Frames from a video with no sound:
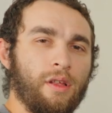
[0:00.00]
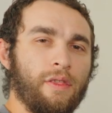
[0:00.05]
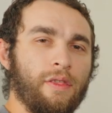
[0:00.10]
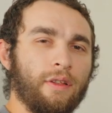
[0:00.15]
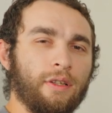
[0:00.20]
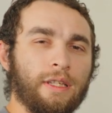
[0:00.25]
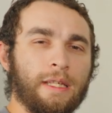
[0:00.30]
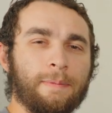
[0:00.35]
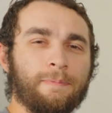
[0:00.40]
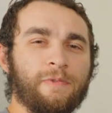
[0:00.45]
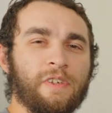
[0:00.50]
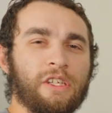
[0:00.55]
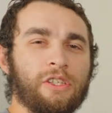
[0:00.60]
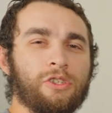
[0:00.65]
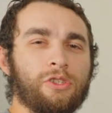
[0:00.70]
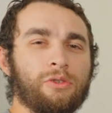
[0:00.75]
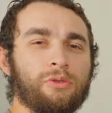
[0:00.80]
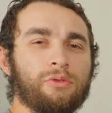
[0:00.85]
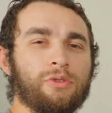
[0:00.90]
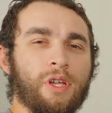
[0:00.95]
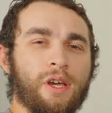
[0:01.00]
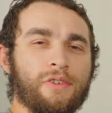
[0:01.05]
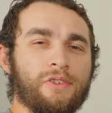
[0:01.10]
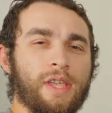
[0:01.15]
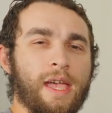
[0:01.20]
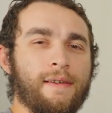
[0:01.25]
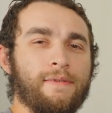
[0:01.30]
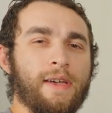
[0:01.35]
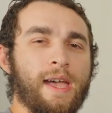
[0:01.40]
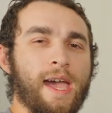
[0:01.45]
The Leap V2 does
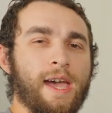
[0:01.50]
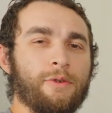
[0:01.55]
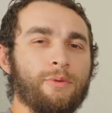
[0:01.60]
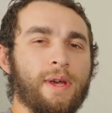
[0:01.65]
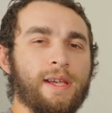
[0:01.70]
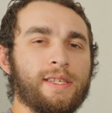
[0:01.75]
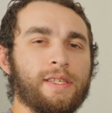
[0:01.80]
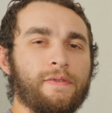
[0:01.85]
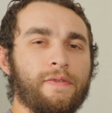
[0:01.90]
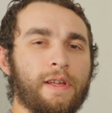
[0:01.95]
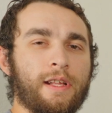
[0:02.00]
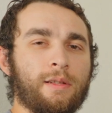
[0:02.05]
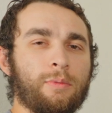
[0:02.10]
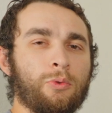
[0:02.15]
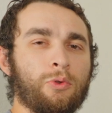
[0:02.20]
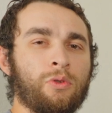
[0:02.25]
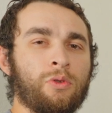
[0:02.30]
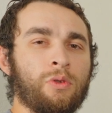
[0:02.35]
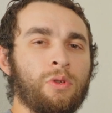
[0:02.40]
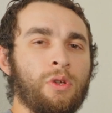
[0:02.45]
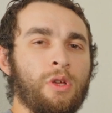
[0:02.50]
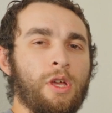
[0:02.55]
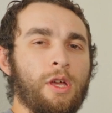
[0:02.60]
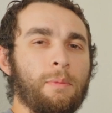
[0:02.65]
have a headrest available,